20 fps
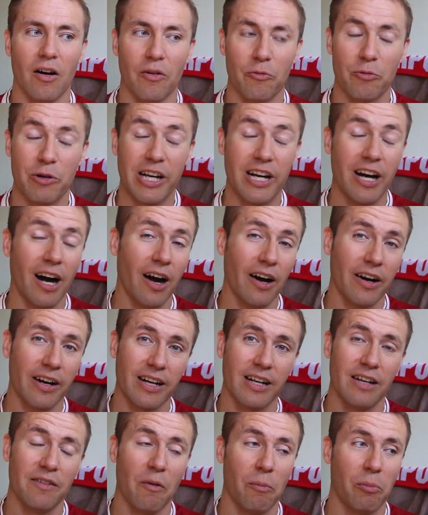
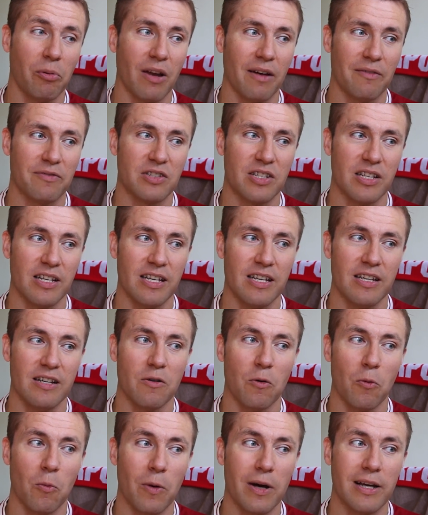regarding Liverpool FC
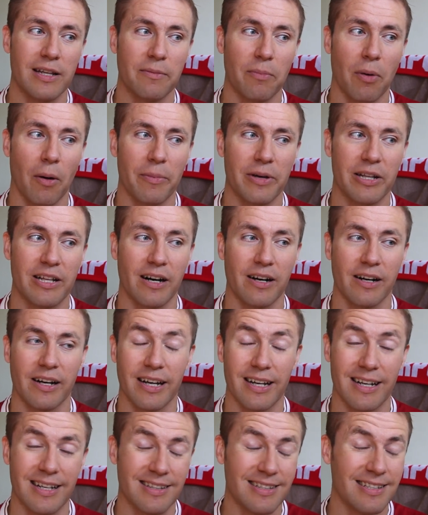with Bobby
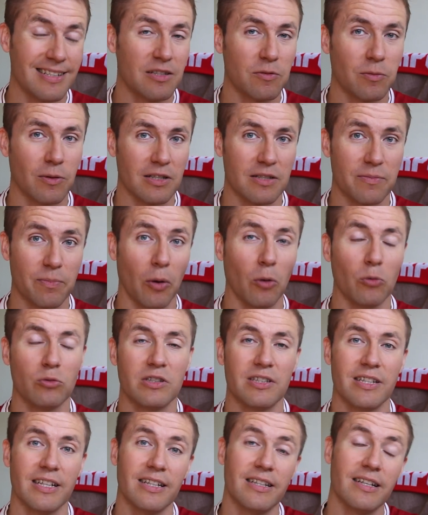Duncan, and this was
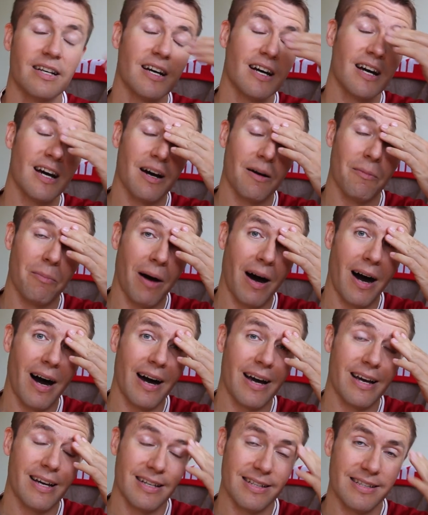posted
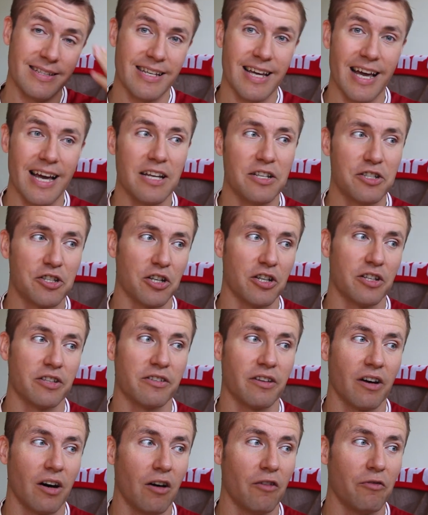by the
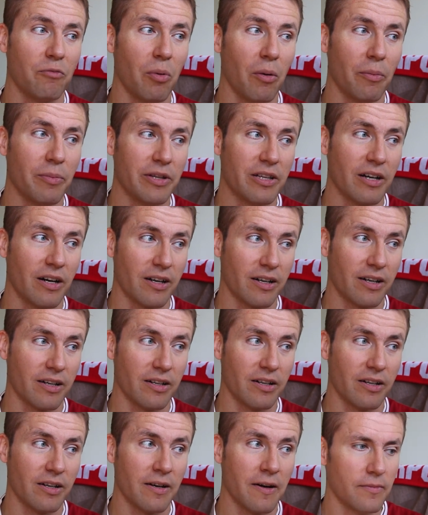agent of Bobby
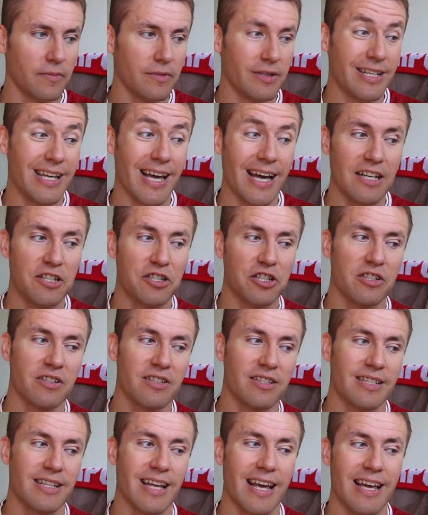Duncan. The
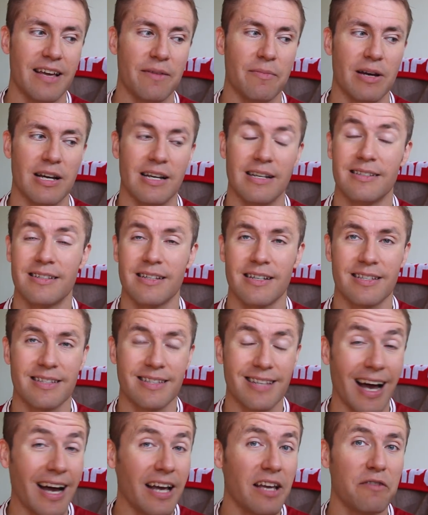agent's name is
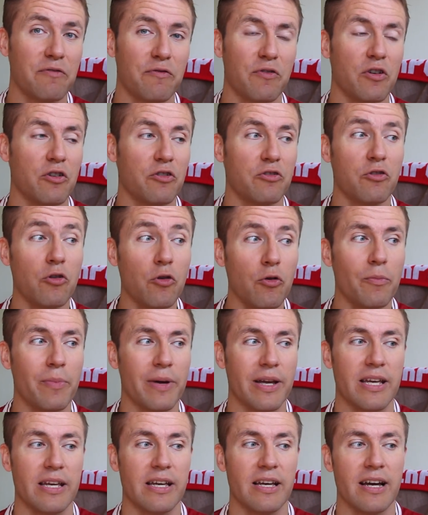Saif
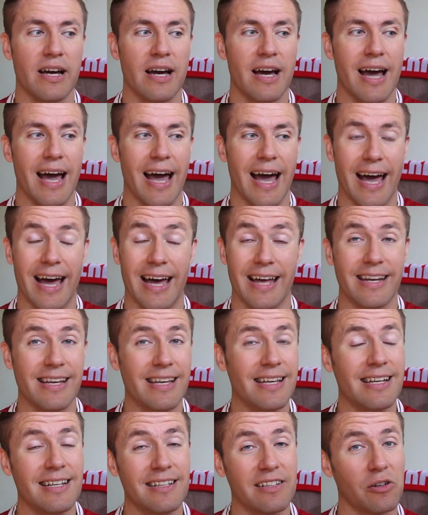Ruby, and
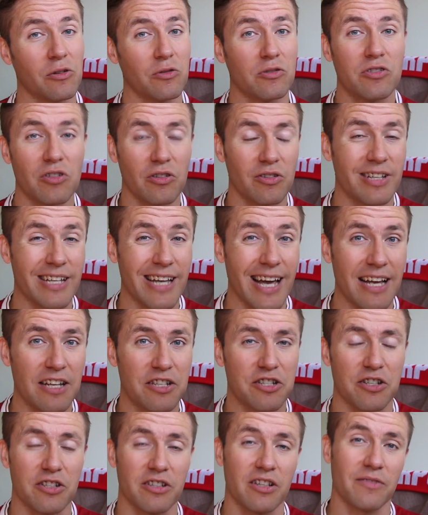he is also the
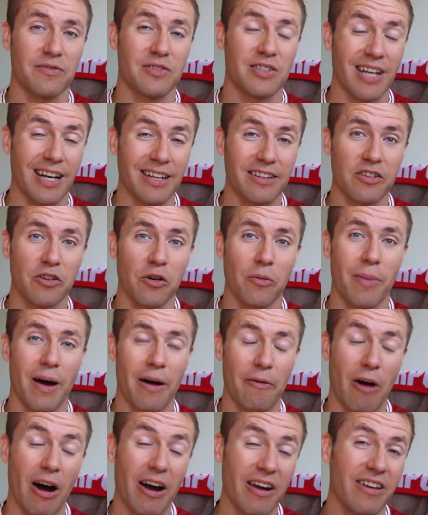agent of Sadio
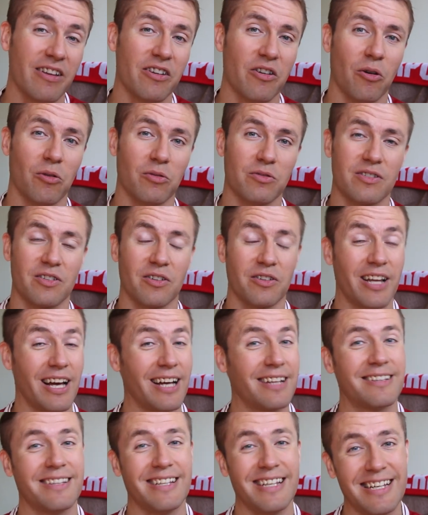Berahino. So
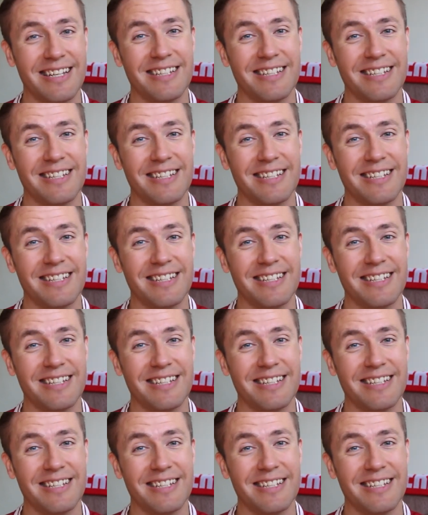that